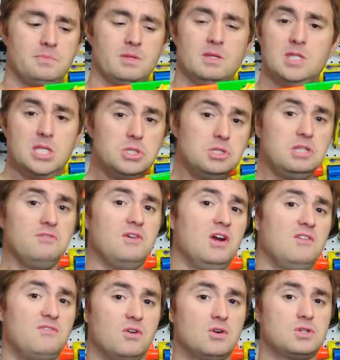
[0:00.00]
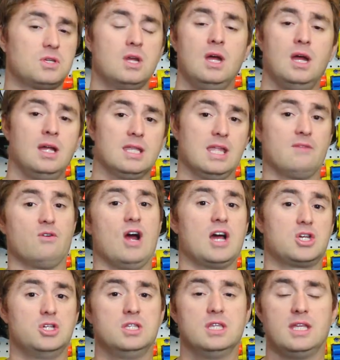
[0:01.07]
this was the very first lever
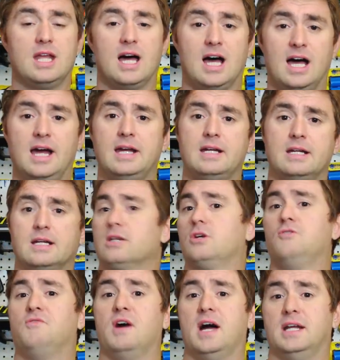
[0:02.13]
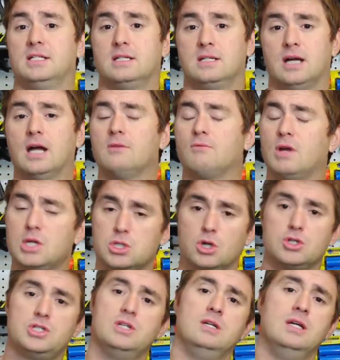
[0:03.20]
action that I could find. I
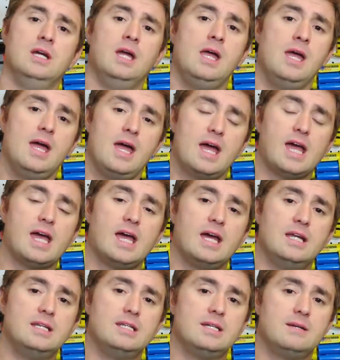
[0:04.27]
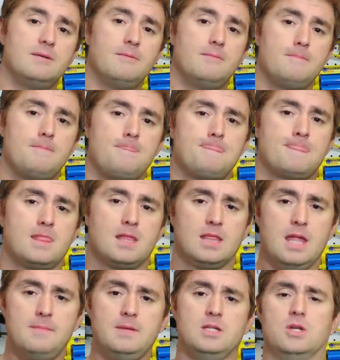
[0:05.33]
researched it, and
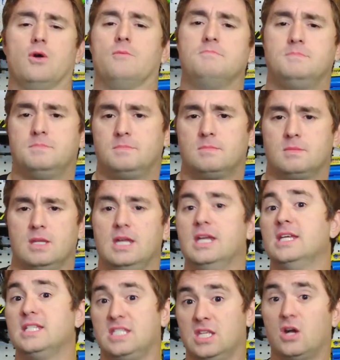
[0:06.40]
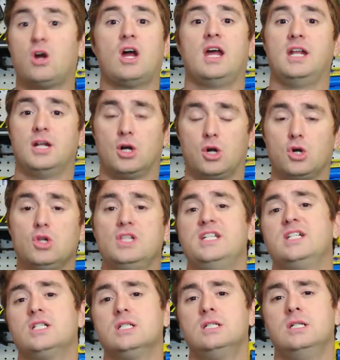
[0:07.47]
let me know, is there an
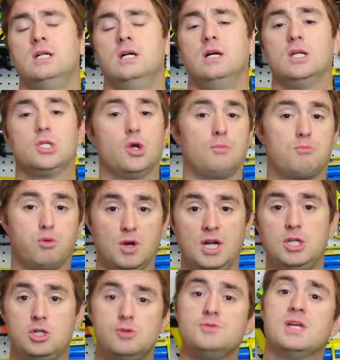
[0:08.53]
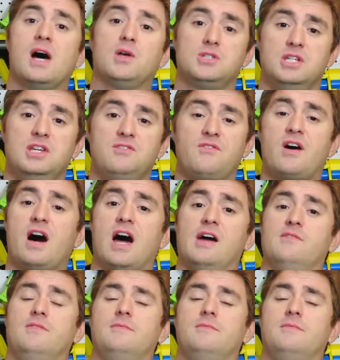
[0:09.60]
earlier, so pre-2005,